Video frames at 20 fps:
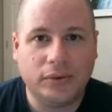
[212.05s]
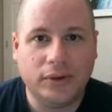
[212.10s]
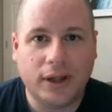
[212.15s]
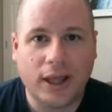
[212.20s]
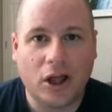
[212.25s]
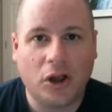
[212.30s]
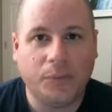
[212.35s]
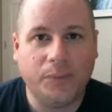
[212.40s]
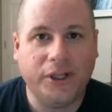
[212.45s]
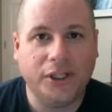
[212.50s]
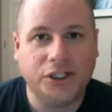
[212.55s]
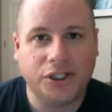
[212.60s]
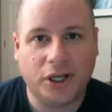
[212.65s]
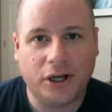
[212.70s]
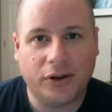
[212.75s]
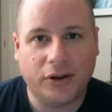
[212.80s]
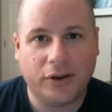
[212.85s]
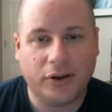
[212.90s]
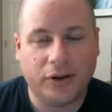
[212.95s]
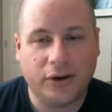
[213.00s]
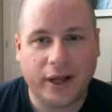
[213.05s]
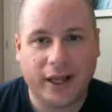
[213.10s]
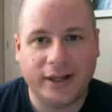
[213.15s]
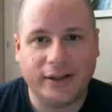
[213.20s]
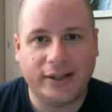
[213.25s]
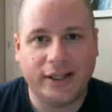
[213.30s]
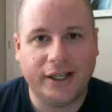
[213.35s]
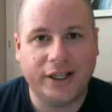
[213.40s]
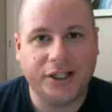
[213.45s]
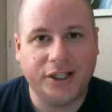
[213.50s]
help each other and
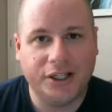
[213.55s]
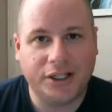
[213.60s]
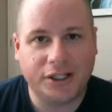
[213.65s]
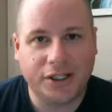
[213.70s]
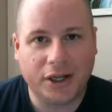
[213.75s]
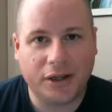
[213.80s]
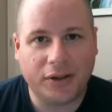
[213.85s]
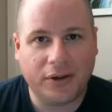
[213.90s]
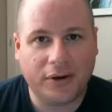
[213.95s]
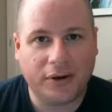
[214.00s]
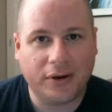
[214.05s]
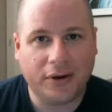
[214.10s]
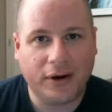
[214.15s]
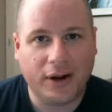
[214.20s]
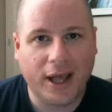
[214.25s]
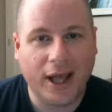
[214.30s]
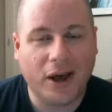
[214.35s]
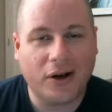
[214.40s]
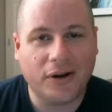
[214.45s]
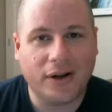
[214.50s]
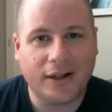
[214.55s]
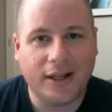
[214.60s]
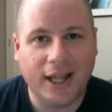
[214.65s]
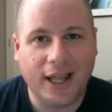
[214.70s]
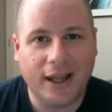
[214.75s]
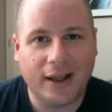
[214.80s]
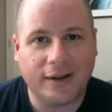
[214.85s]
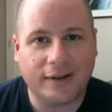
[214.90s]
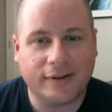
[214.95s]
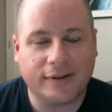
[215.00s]
teach each other how to
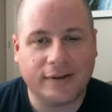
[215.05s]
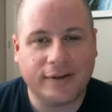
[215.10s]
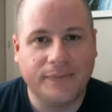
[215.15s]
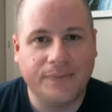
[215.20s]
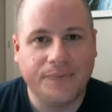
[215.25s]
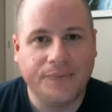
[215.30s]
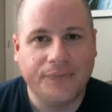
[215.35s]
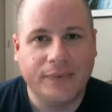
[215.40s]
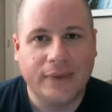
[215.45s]
dance.